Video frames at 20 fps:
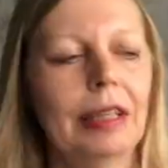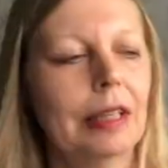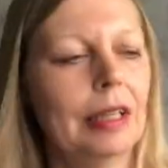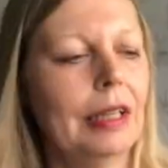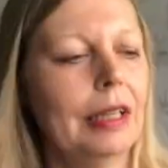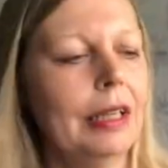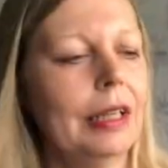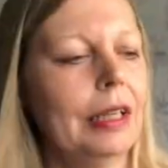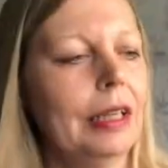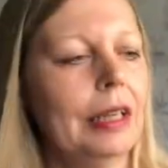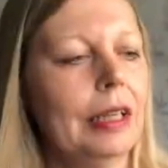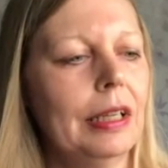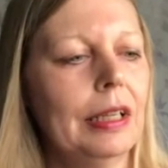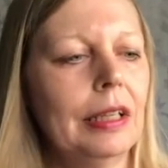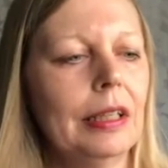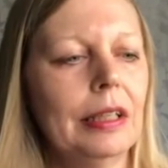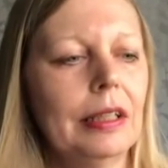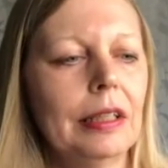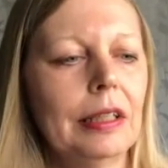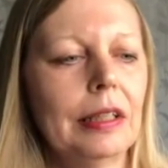
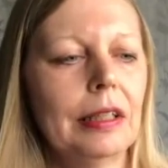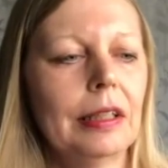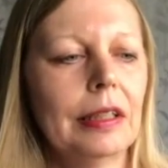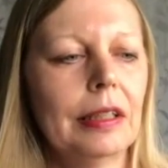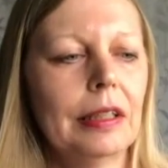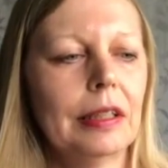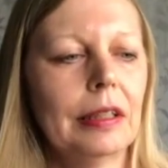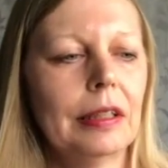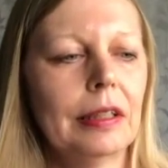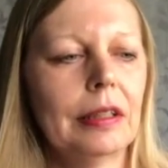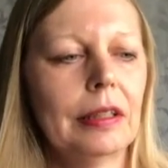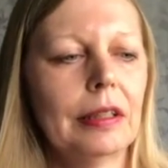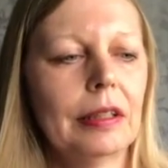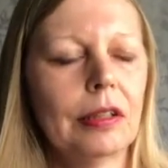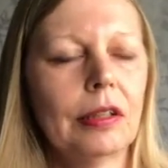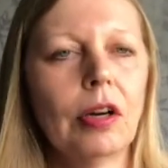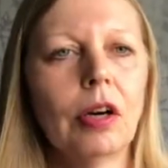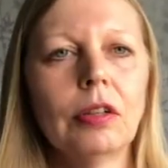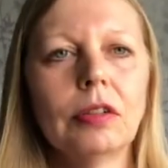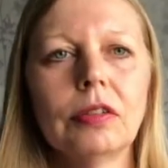a
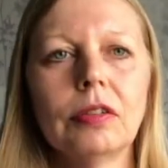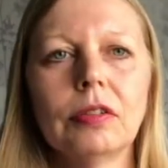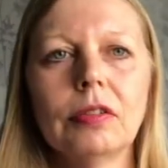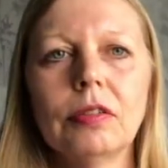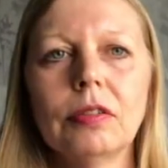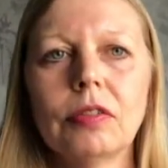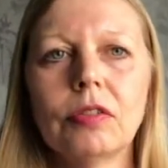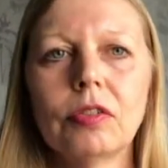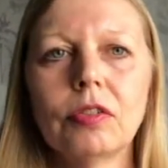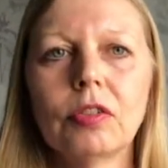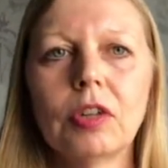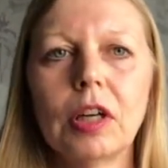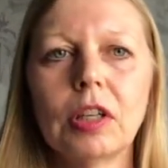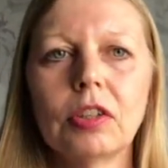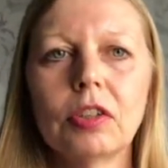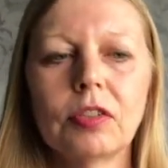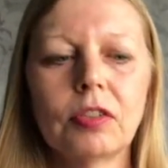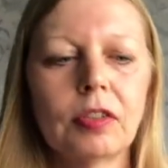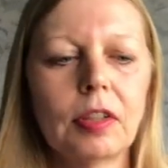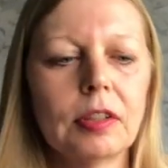cotton
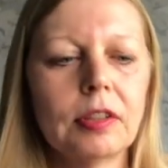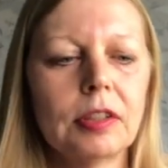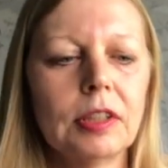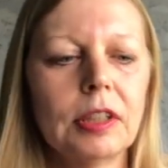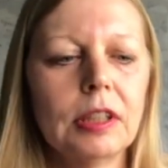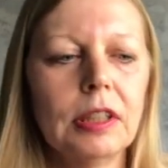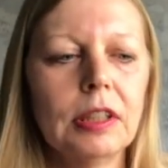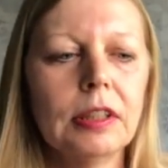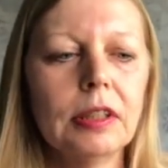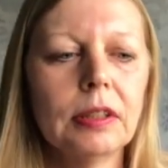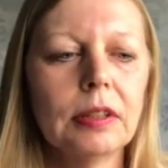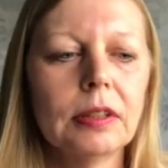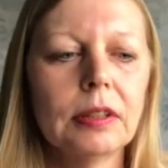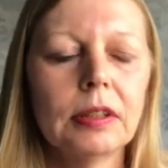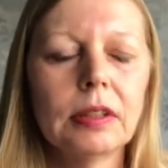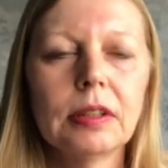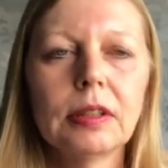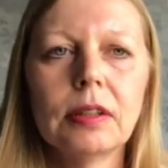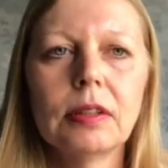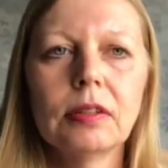stretch sateen.
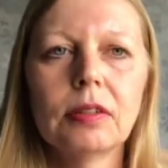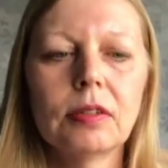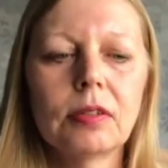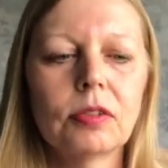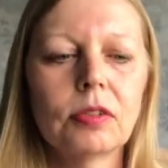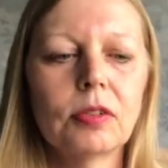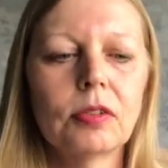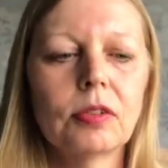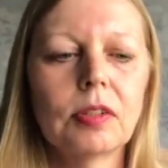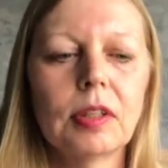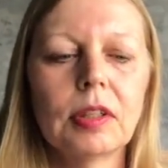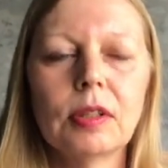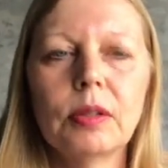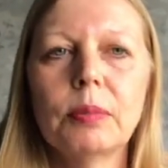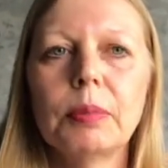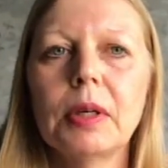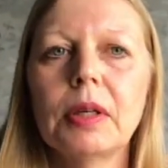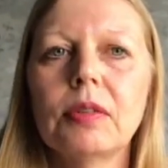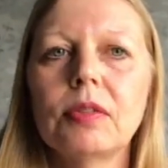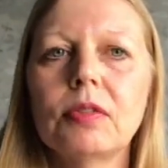It's just a little
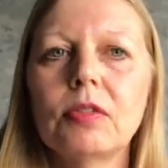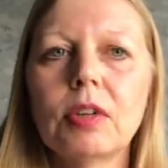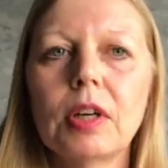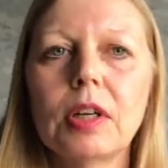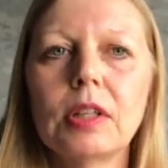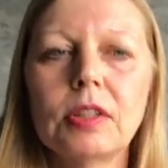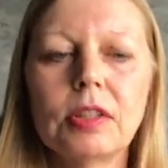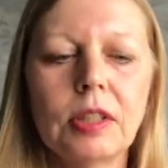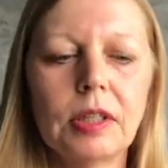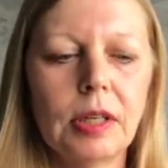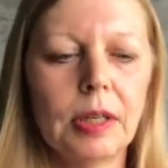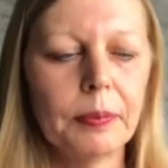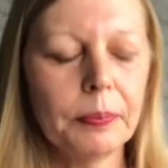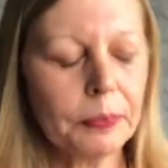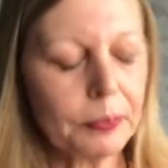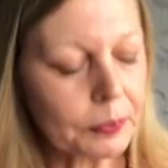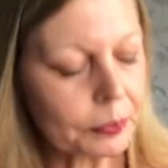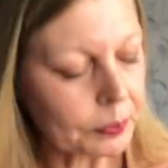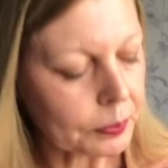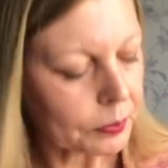bit of stretch in it,
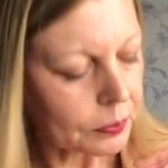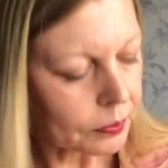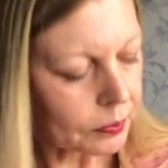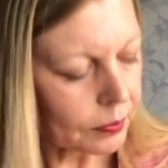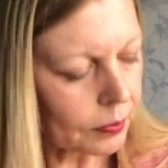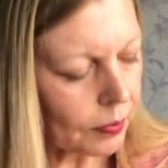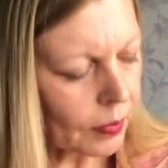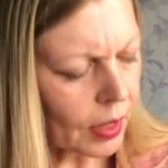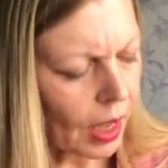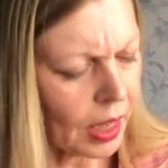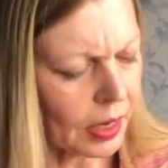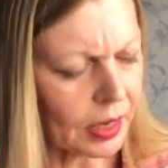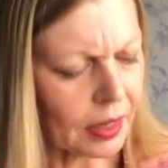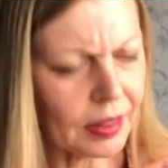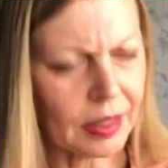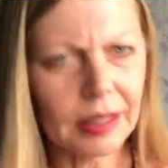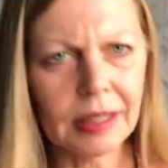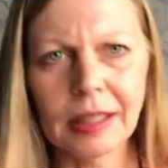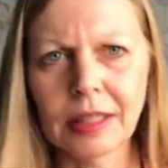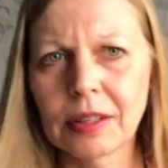and I
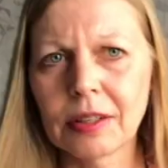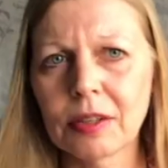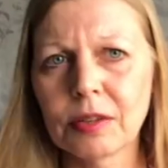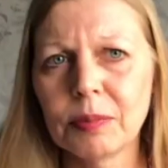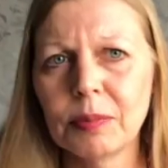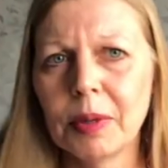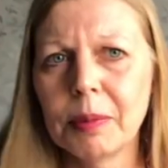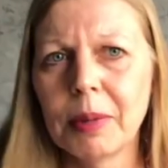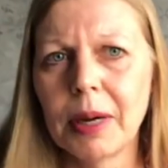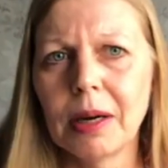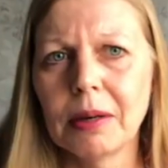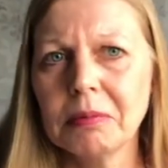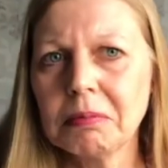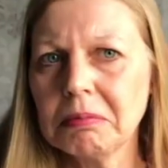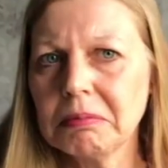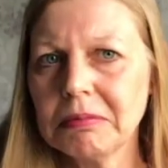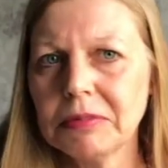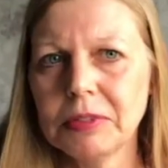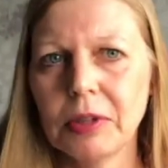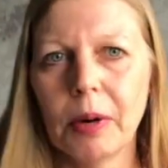think it cost me about
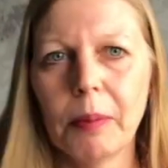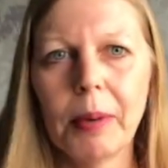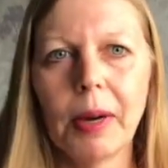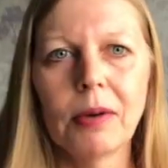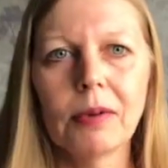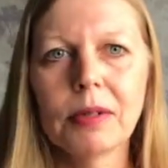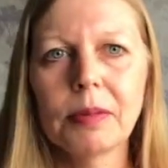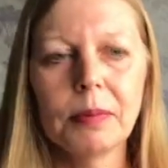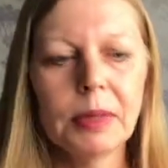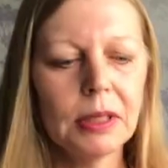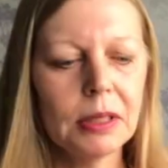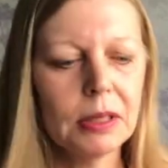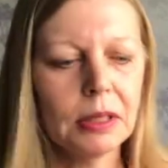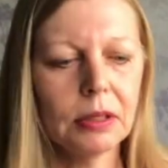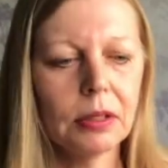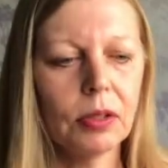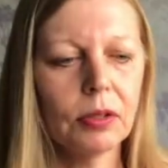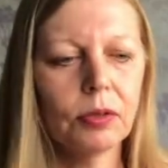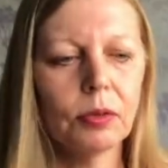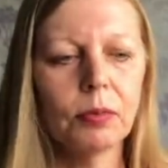£4 a
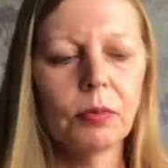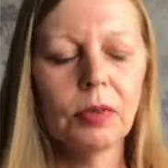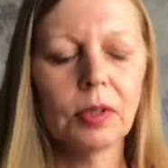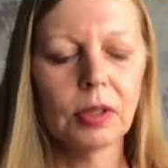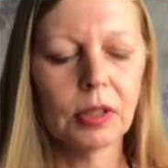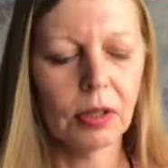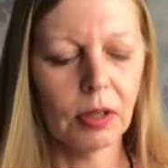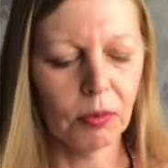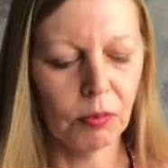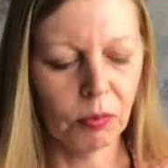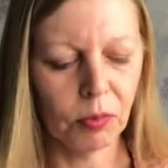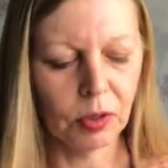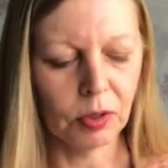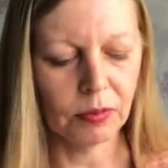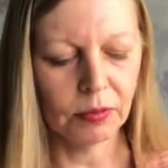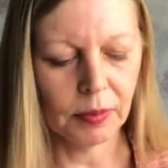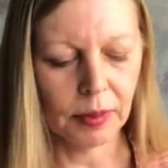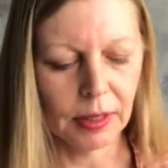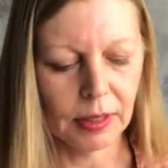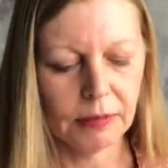metre or something on one
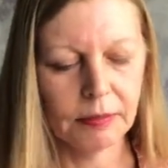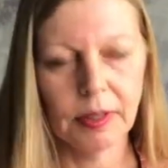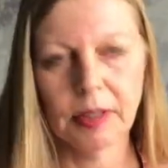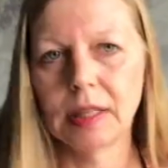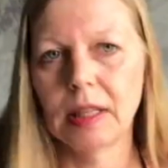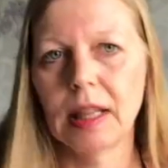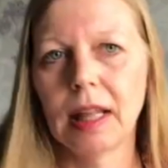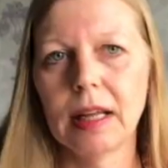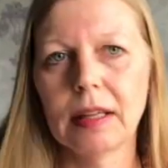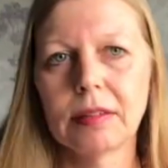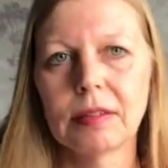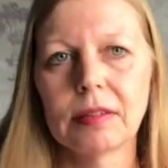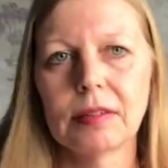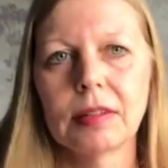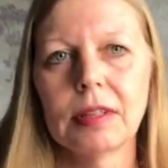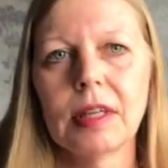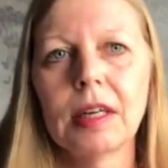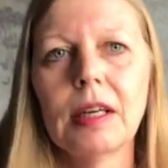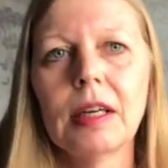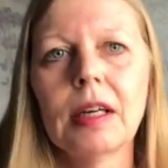of my very
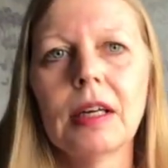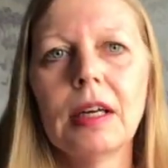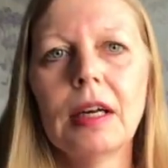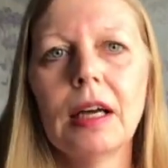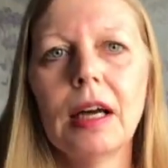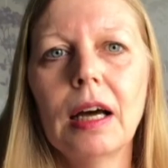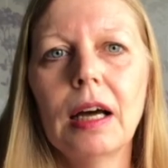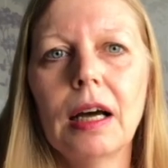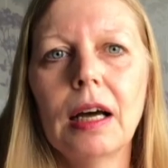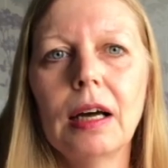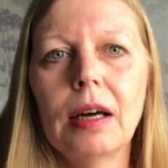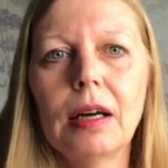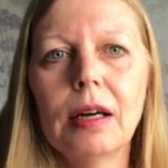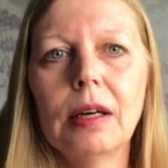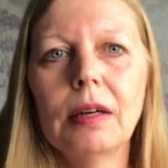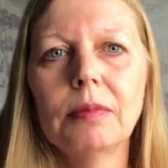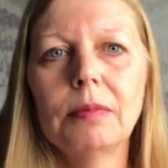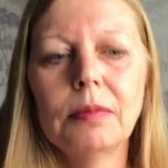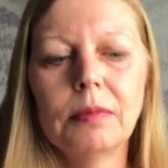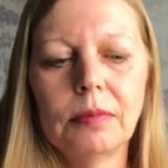last
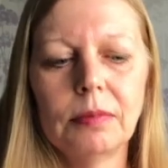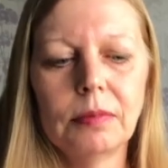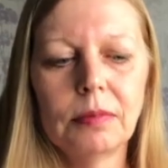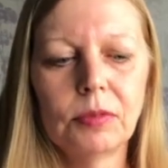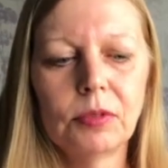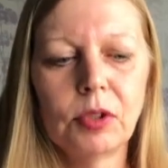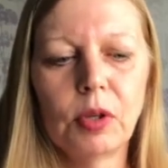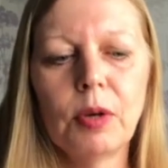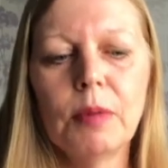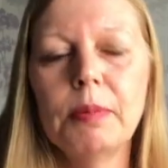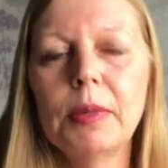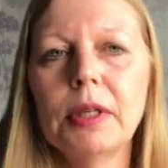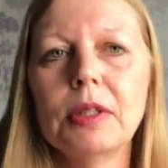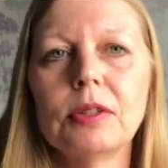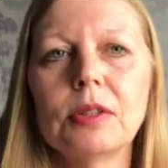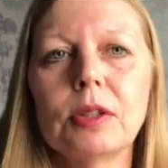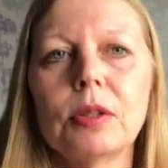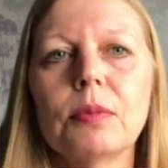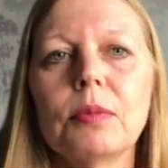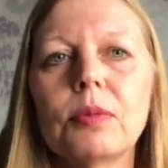sewing
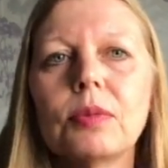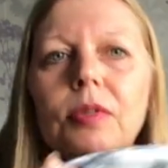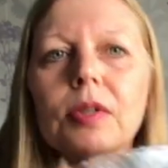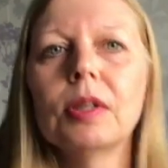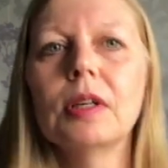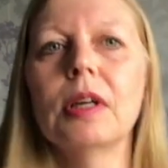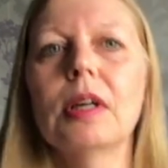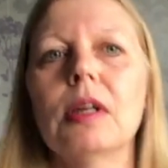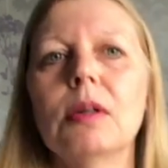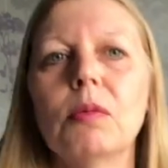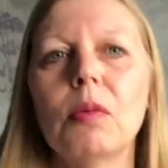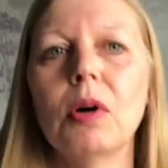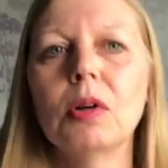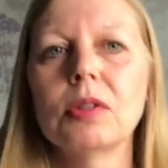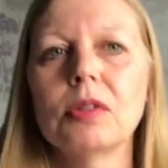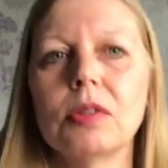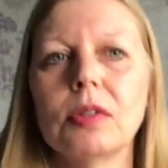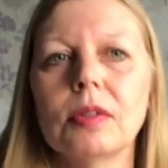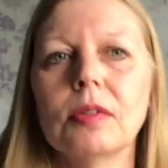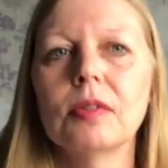meetups at
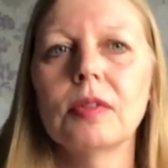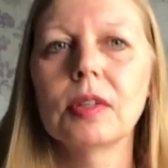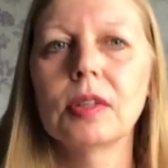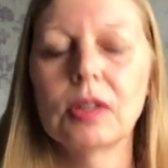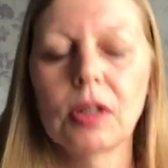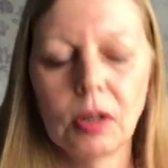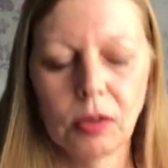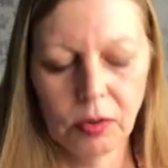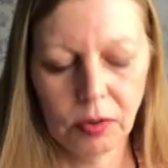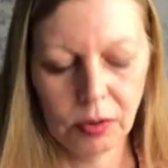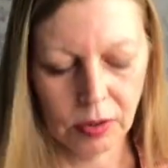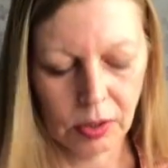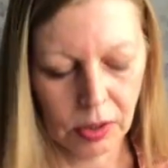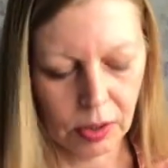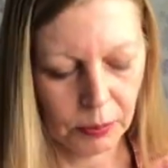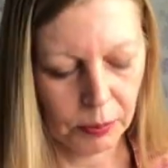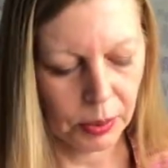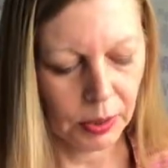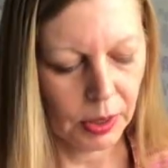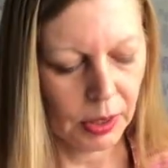Walton's in
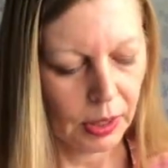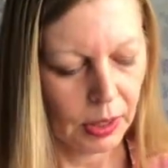Galthorpe.